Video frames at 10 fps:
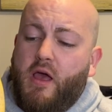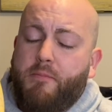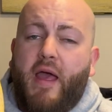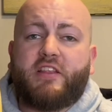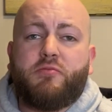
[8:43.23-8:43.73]

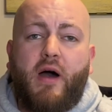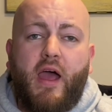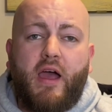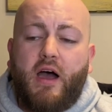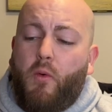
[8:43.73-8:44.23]
Back to
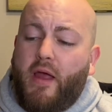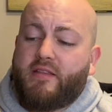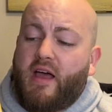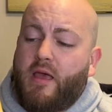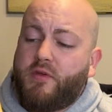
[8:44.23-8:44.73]
my
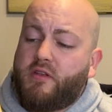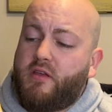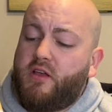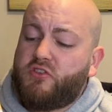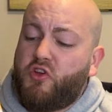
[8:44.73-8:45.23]
white diamond,
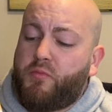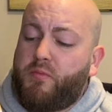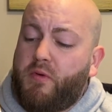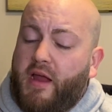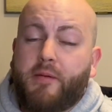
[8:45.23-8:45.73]
so
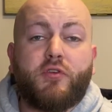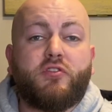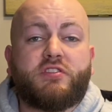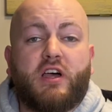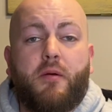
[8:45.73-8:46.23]
I can
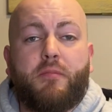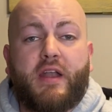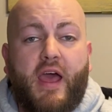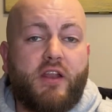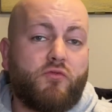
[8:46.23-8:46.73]
produce some
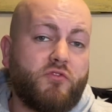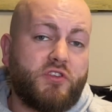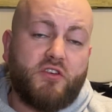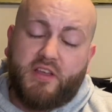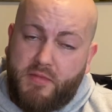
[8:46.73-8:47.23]
banana
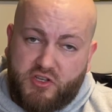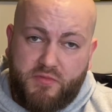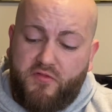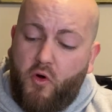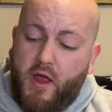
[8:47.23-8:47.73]
russos, I mentioned
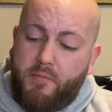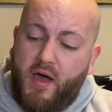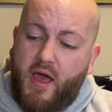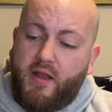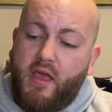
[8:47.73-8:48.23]
before, het
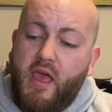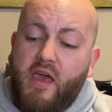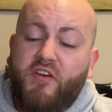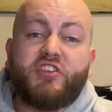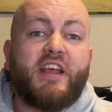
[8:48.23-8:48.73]
pied,
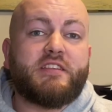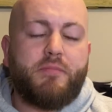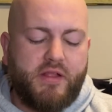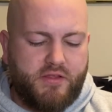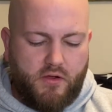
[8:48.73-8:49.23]
eventually get some
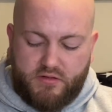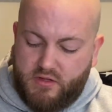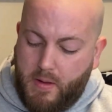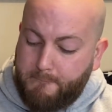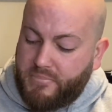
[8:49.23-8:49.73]
pintos.
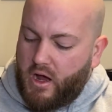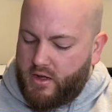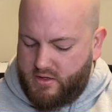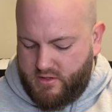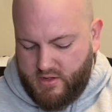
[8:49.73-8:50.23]

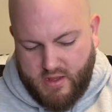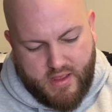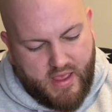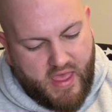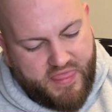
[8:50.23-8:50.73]
But
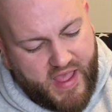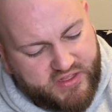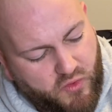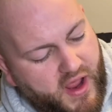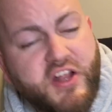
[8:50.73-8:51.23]

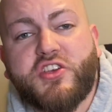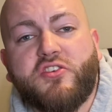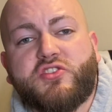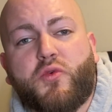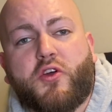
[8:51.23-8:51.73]
that's why I
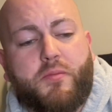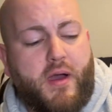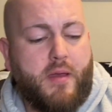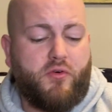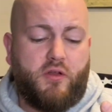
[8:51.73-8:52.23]
chose to work with
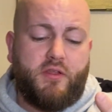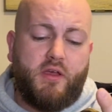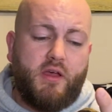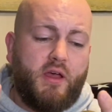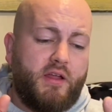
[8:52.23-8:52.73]
piebald.
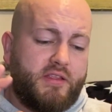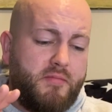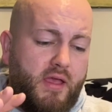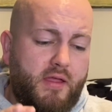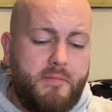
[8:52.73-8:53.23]
To
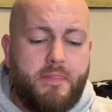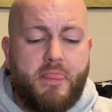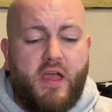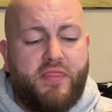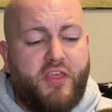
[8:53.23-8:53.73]
me,
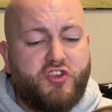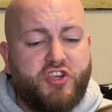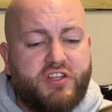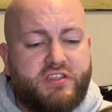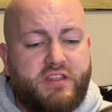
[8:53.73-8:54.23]
they're
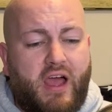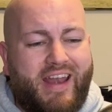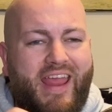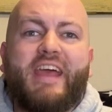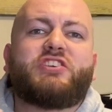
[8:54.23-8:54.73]
just an
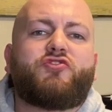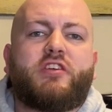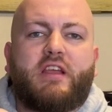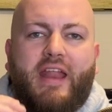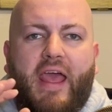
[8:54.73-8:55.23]

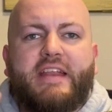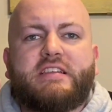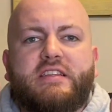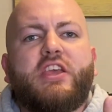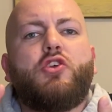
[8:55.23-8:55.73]
asterisk on any
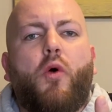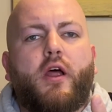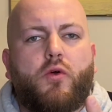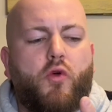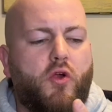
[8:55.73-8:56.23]
snake you
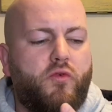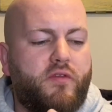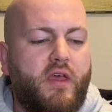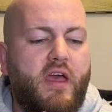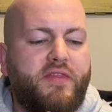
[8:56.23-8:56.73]
want to work with.
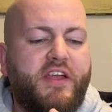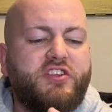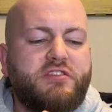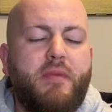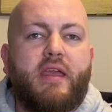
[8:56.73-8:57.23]
They
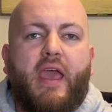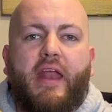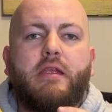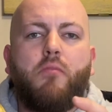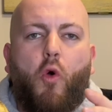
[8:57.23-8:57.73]
just make
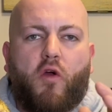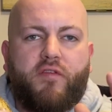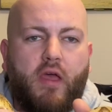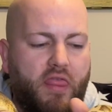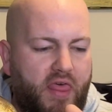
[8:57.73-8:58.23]
any morph
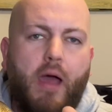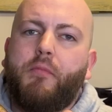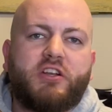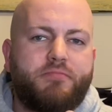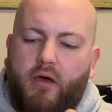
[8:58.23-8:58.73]
that
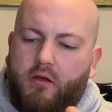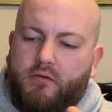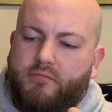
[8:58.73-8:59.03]
much better.